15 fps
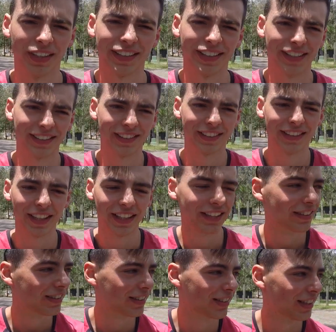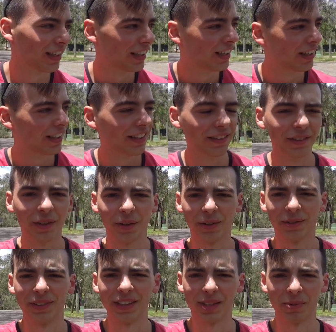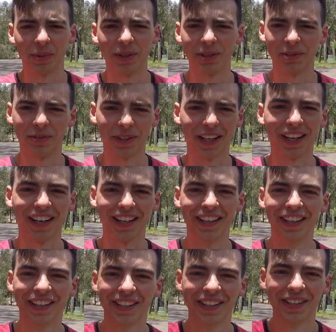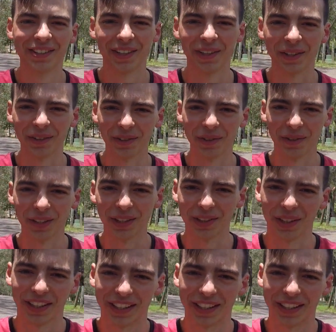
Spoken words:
the end of the day, it's not an expensive car, so you can do things like